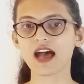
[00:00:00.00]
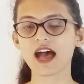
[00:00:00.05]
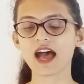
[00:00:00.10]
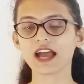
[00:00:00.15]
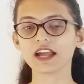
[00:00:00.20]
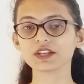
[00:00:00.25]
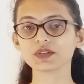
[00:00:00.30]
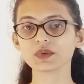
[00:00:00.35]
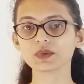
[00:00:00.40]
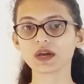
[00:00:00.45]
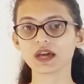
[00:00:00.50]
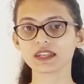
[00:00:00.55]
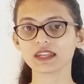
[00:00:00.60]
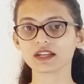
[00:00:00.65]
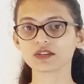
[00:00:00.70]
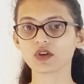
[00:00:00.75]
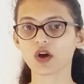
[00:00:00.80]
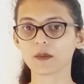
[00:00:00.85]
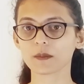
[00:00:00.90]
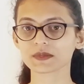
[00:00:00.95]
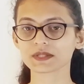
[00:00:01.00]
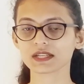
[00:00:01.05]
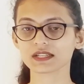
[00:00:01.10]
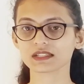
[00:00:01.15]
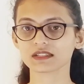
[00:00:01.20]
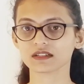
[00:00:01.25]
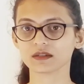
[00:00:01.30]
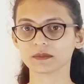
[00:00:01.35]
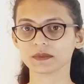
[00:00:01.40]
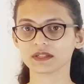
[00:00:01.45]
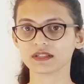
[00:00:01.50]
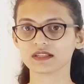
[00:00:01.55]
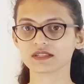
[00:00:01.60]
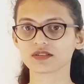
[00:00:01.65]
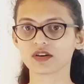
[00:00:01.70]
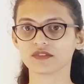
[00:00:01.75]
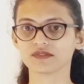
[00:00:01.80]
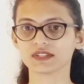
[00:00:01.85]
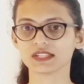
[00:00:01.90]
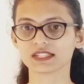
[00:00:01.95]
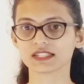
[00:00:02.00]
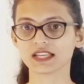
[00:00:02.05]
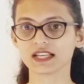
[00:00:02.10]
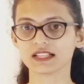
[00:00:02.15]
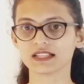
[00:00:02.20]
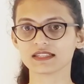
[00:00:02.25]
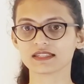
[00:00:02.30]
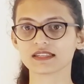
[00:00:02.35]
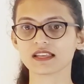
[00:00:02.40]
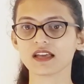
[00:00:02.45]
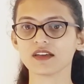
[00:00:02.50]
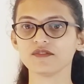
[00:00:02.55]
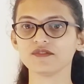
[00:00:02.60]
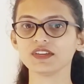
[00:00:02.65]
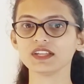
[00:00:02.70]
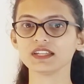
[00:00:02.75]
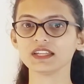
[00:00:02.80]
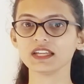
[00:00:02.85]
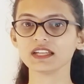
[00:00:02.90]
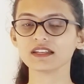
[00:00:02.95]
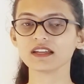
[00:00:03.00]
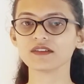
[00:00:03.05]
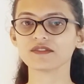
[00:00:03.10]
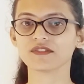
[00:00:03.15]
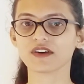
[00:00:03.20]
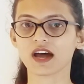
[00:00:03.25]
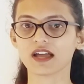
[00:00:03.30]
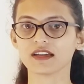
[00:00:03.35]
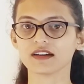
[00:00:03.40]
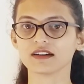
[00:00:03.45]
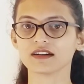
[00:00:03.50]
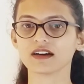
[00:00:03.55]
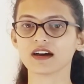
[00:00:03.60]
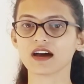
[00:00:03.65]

And to connect opposite terminals of the cells, we need a wire.